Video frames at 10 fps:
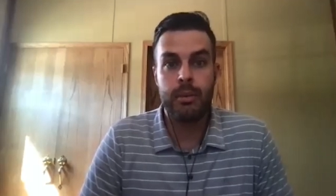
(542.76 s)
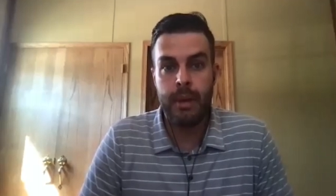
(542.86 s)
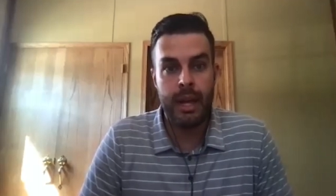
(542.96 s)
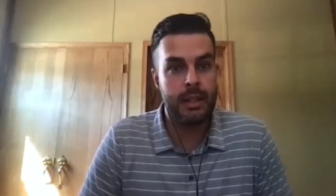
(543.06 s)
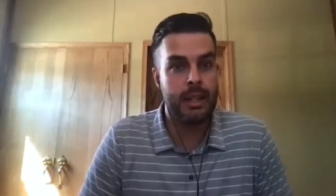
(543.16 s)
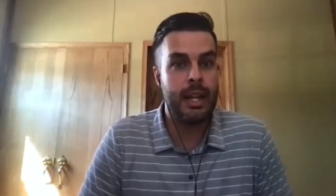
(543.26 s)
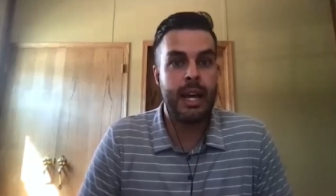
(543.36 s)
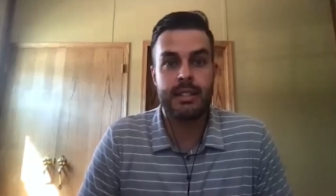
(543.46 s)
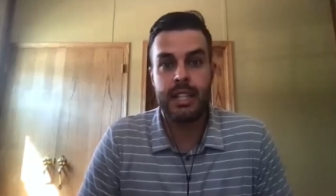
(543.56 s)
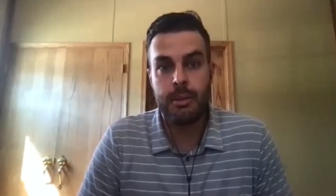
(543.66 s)
meant and
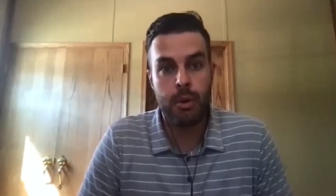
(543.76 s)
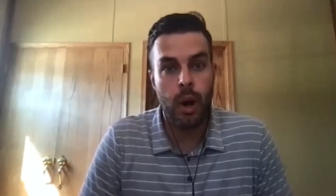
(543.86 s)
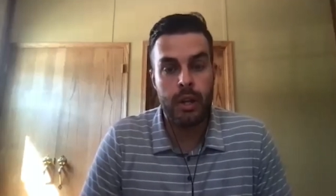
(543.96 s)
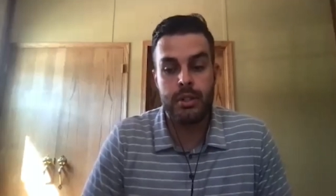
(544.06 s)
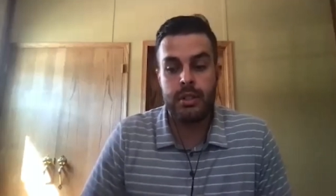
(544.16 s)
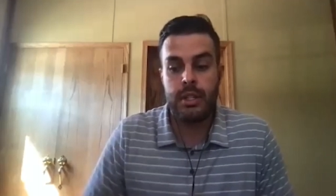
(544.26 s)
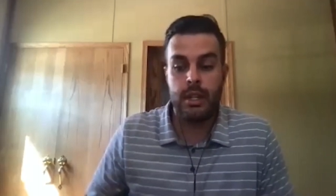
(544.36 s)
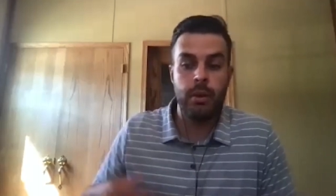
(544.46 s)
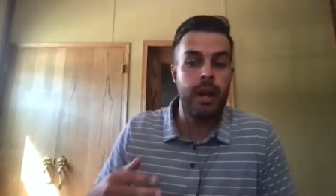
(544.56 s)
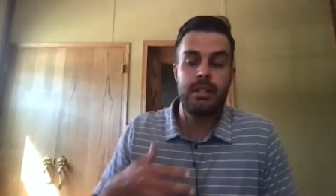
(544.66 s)
asking him questions. And he
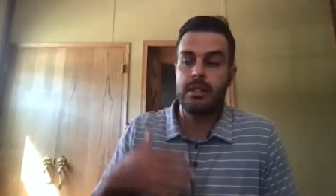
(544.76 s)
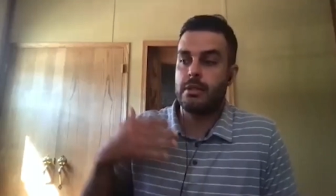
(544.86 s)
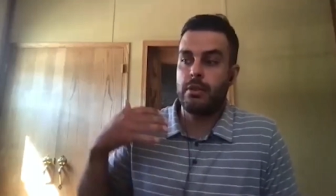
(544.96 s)
gracious,